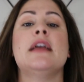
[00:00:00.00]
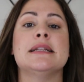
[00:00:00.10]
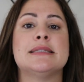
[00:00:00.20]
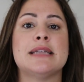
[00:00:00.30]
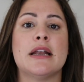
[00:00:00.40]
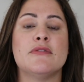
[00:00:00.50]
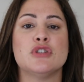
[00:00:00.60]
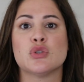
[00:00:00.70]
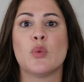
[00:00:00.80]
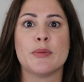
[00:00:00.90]
instead of
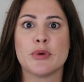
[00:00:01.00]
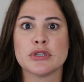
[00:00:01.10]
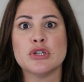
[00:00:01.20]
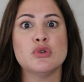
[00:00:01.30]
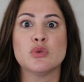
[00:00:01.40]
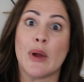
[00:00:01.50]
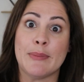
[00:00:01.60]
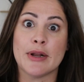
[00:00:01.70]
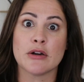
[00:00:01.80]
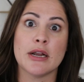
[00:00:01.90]
just one person who's way
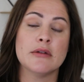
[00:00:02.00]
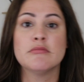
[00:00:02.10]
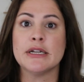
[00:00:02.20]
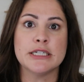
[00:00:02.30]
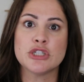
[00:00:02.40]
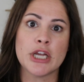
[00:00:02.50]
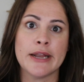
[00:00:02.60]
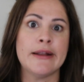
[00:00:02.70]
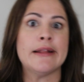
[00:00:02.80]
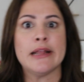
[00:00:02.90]
better at
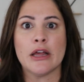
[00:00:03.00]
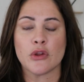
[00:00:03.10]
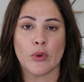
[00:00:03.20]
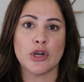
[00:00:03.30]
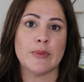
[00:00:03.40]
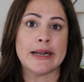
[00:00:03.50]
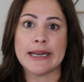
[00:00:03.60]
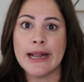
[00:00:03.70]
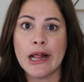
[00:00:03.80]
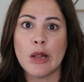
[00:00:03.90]
addition and the other one who might
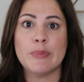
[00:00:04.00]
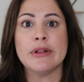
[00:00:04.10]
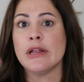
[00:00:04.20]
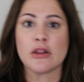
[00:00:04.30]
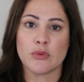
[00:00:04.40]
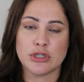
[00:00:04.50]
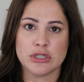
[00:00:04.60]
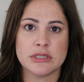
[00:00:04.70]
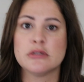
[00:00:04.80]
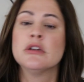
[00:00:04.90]
need help and the other one
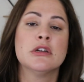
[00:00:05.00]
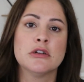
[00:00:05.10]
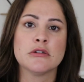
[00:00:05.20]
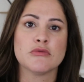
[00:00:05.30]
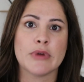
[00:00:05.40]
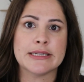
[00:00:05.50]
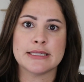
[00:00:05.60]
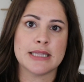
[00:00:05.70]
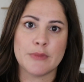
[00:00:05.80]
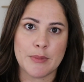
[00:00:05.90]
just
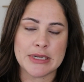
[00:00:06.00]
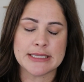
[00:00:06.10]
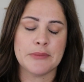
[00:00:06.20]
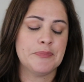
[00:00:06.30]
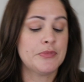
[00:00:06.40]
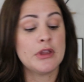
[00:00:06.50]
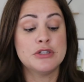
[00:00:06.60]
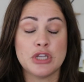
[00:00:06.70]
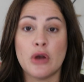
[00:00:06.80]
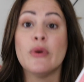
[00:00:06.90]
races them and beats them.
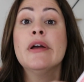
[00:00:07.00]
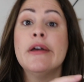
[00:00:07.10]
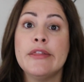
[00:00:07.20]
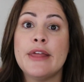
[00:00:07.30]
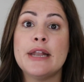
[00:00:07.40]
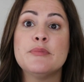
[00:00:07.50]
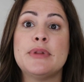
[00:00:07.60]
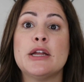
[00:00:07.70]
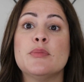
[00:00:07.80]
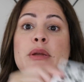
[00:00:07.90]
So then
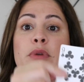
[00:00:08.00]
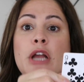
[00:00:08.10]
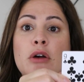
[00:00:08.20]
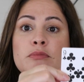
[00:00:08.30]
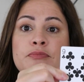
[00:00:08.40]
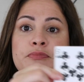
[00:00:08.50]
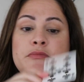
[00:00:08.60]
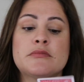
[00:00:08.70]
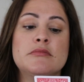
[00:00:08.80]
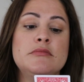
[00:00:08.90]
player B would go.
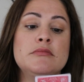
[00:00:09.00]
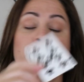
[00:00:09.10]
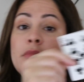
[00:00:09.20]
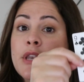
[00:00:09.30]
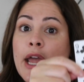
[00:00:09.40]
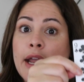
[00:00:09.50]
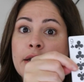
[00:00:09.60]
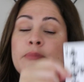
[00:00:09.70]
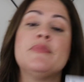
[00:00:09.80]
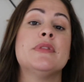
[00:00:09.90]

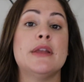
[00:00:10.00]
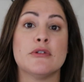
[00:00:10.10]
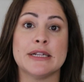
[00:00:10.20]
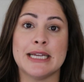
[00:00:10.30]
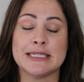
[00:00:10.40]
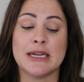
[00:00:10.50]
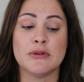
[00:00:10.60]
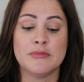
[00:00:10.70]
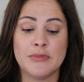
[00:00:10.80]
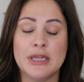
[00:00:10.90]
Nine, and they would write that down.
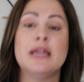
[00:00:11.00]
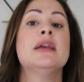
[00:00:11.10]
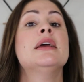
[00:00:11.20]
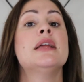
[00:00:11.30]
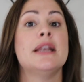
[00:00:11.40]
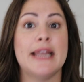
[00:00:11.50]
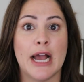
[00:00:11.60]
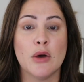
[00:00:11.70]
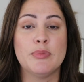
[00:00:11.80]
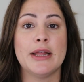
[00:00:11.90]

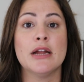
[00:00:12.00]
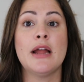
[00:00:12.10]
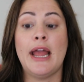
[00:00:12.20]
Now player